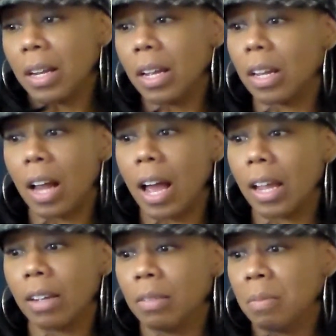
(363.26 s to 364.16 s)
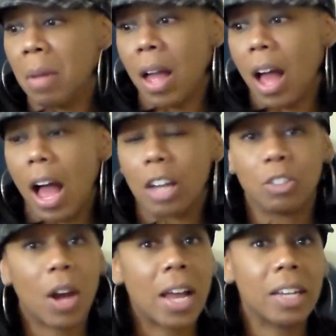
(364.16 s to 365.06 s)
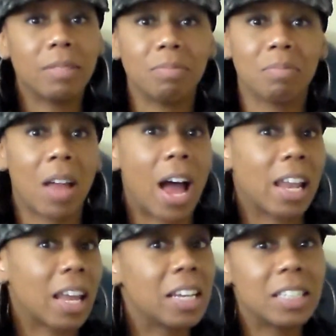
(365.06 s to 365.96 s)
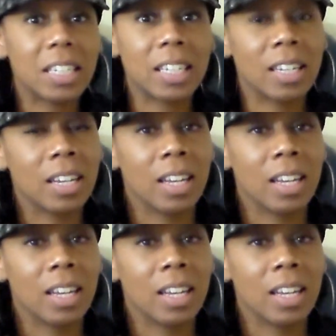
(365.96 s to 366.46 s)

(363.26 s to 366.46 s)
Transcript: about it i i tried it i liked it